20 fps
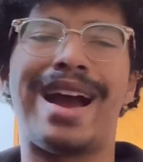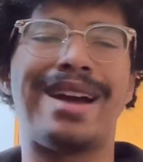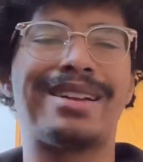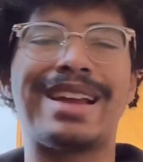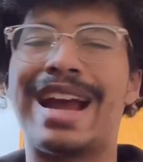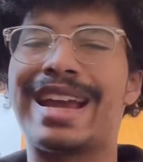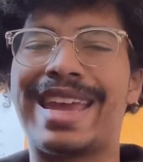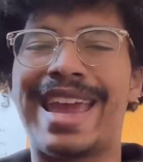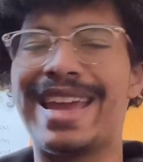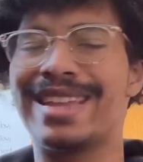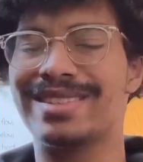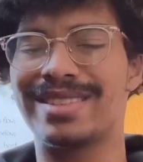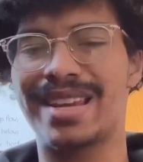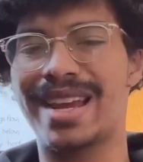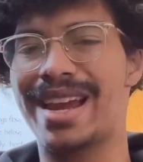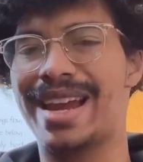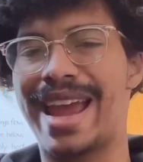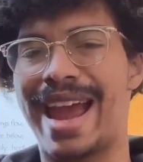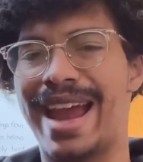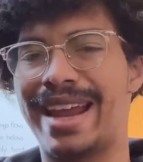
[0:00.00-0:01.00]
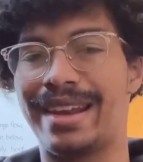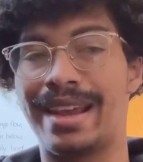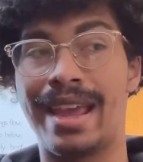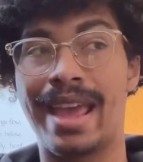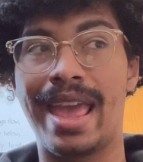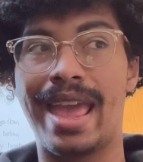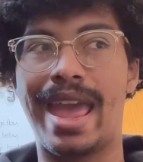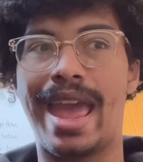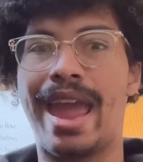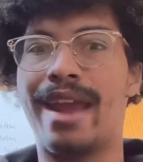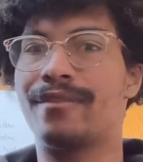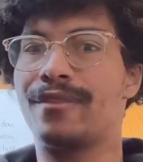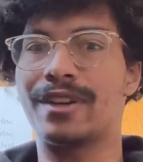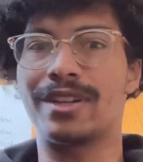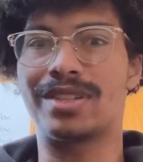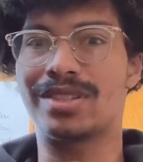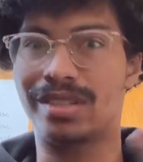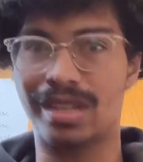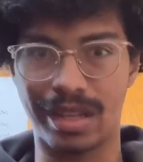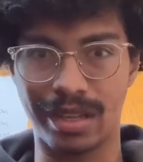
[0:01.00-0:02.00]
I can't say I had every
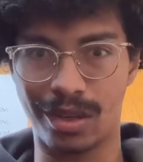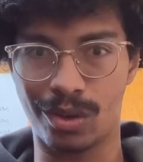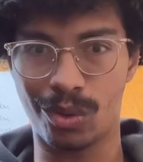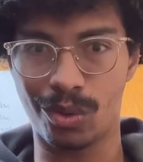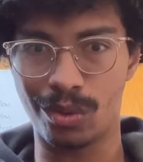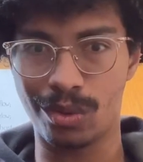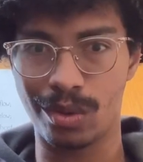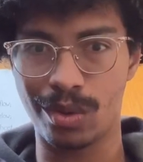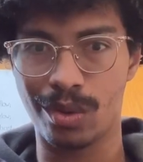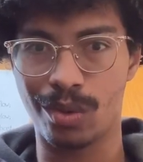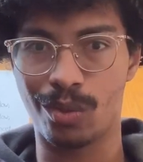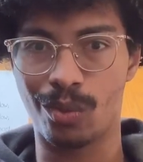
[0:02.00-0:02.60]
single